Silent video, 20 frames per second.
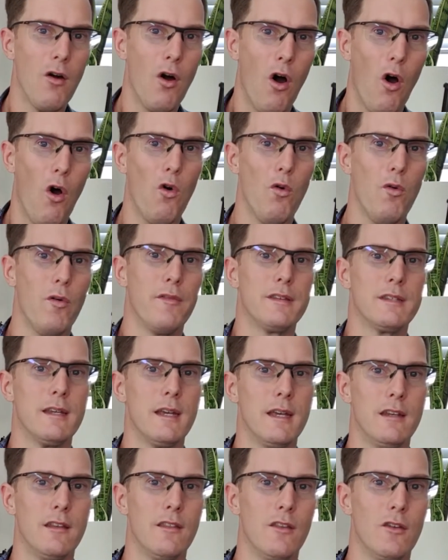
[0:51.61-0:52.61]
All we've
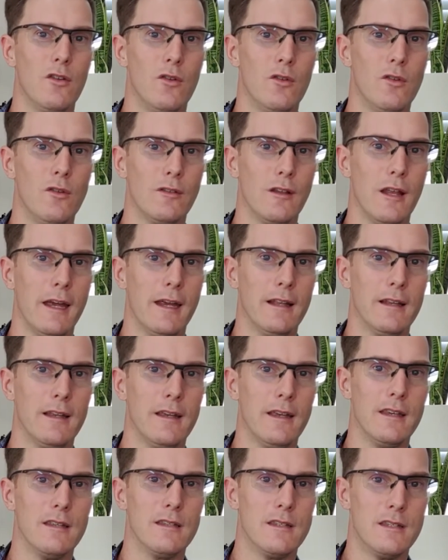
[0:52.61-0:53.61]
seen in the news
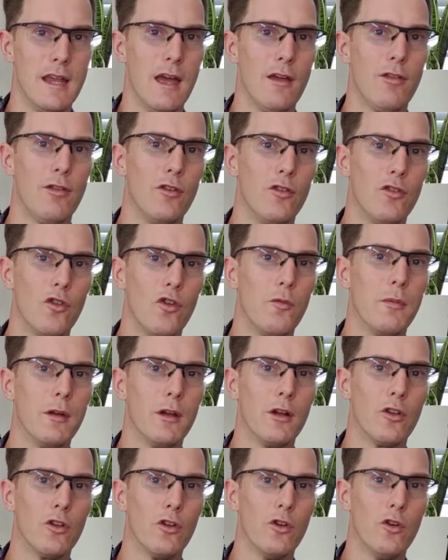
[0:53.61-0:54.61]
lately is death and doom
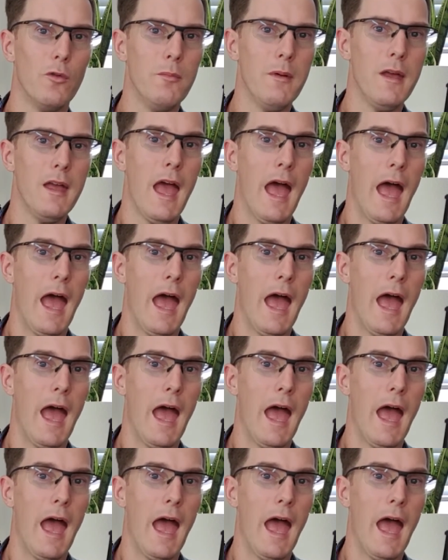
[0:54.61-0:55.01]
and gloom,